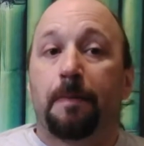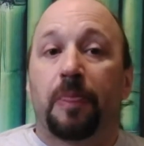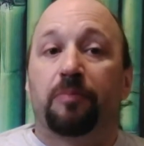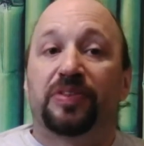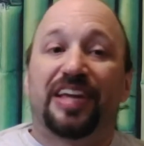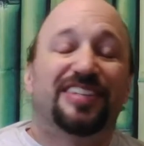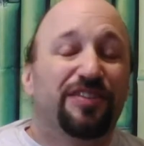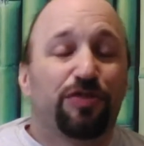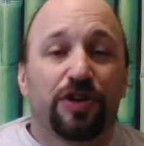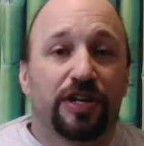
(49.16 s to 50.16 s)
but they
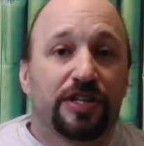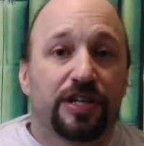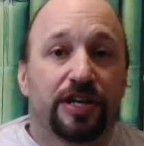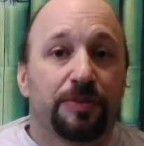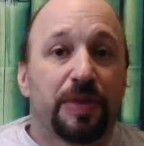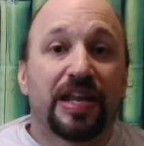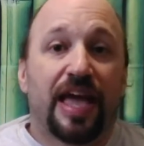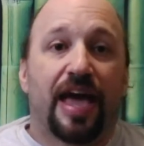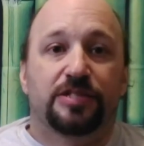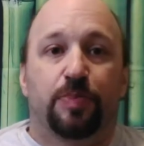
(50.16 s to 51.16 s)
differ in many
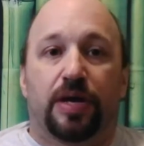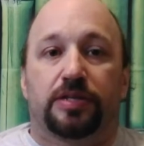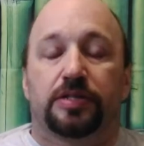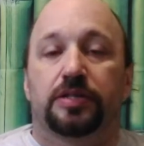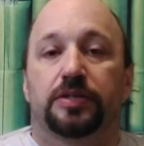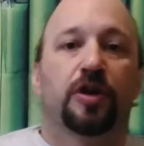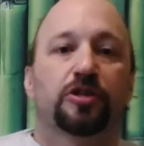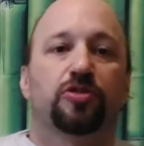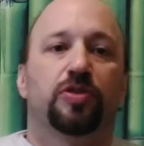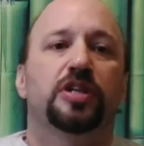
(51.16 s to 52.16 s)
aspects.
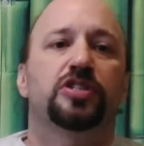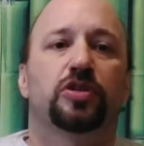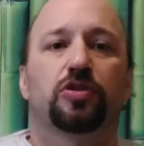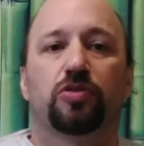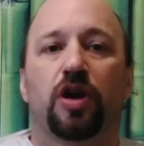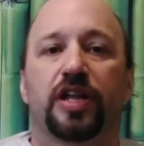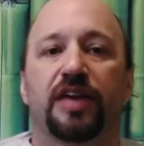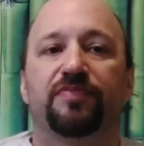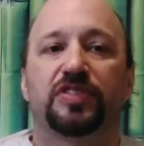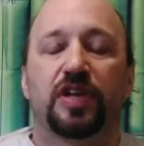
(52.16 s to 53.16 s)
Traditional karate
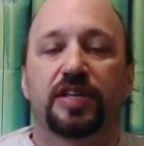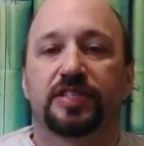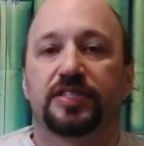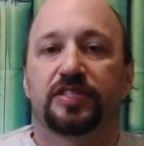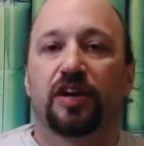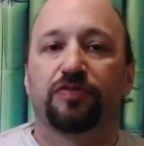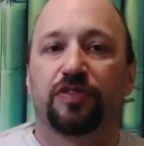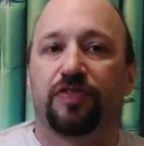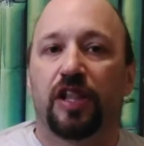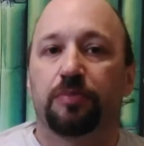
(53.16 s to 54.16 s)
emphasizes
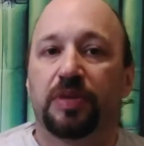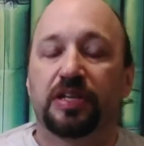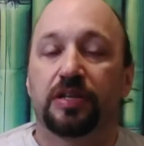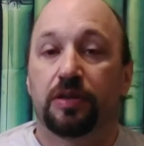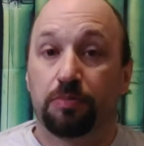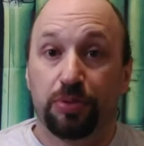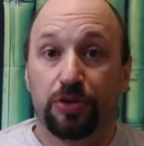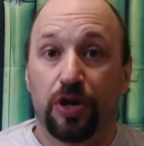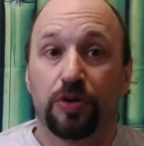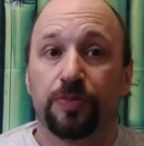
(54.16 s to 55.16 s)
self-development,
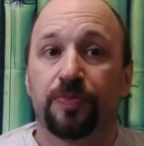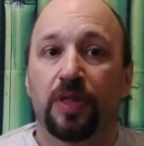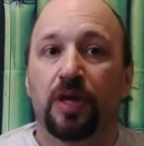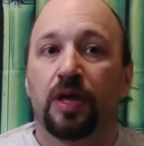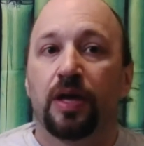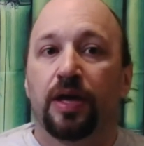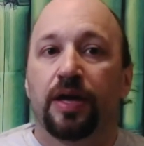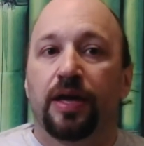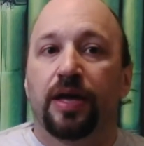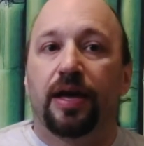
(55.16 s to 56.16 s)
Budo,
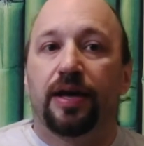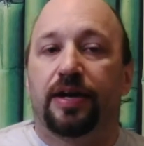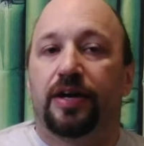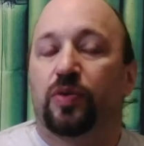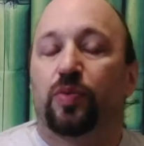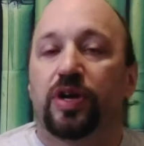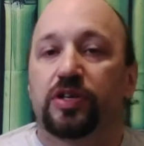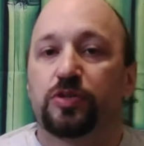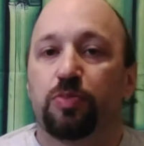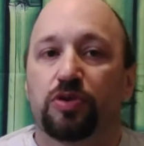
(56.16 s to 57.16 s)
where
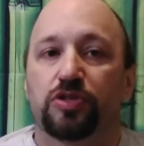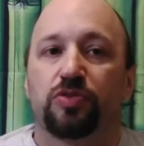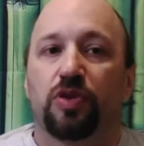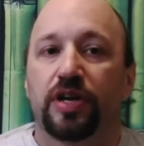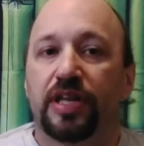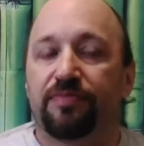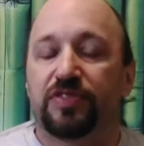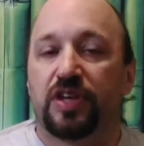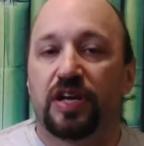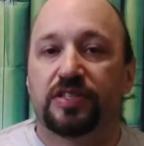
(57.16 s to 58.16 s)
sports karate
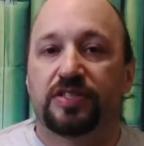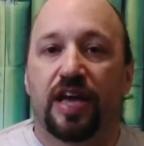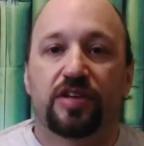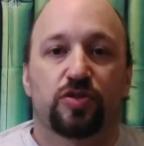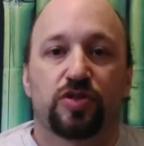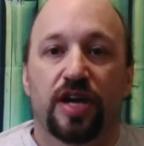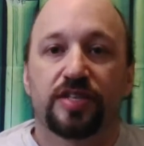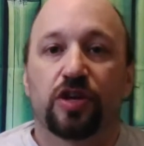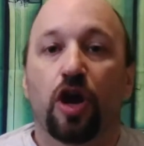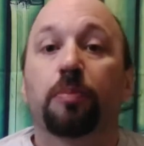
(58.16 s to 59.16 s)
emphasizes exercise
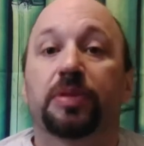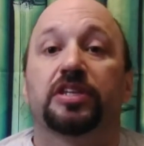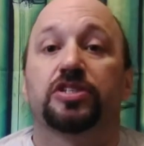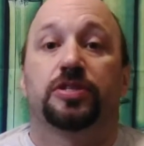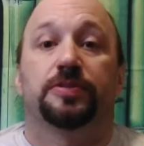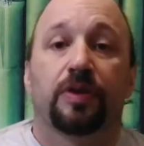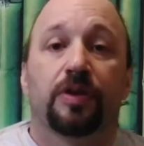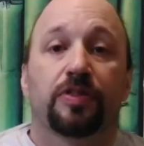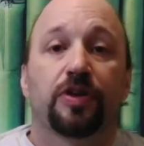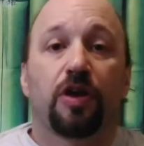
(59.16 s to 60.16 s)
and competition.
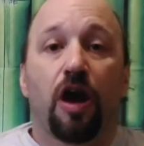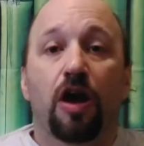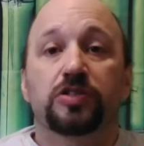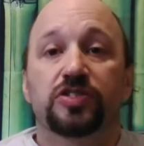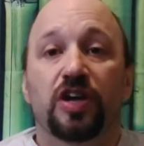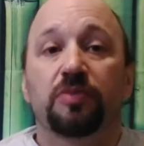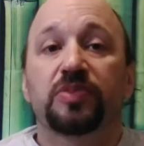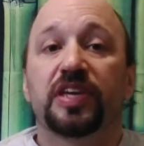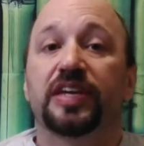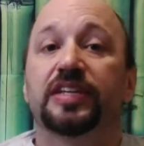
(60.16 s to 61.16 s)
There are some key